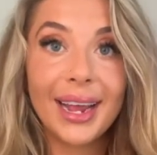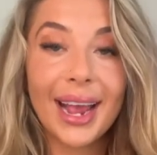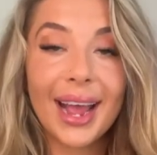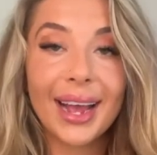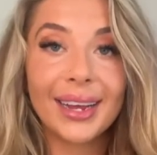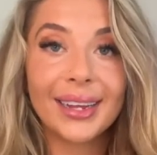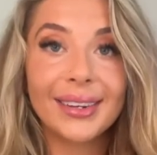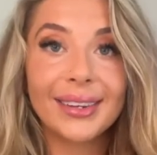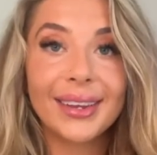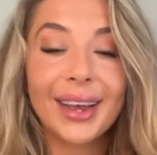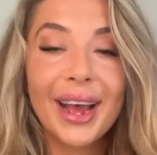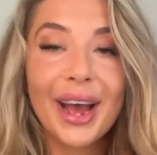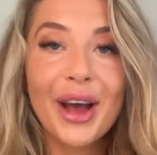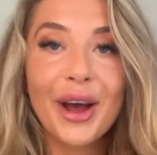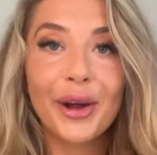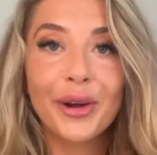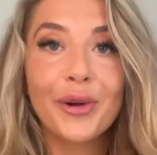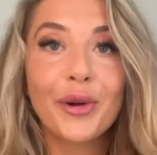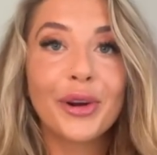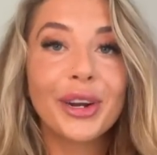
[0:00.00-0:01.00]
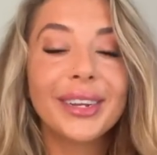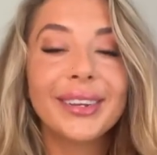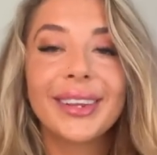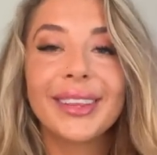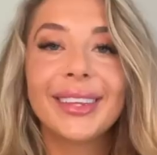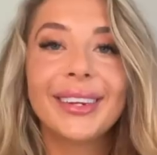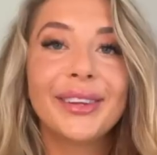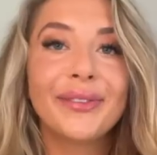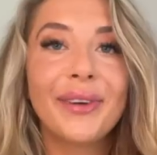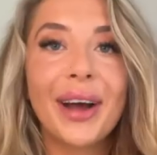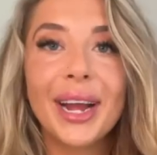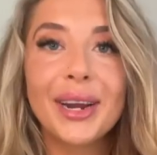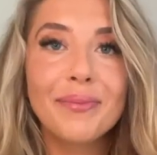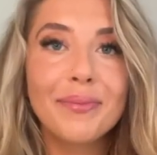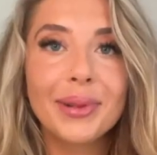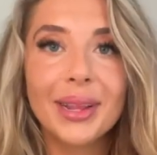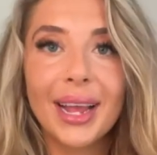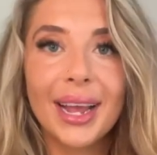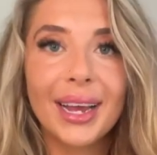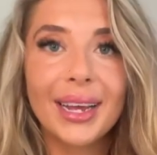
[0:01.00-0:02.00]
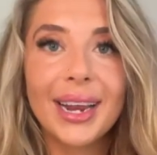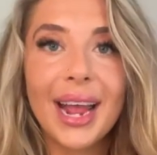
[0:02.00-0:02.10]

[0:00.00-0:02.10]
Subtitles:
and according to the divine plan,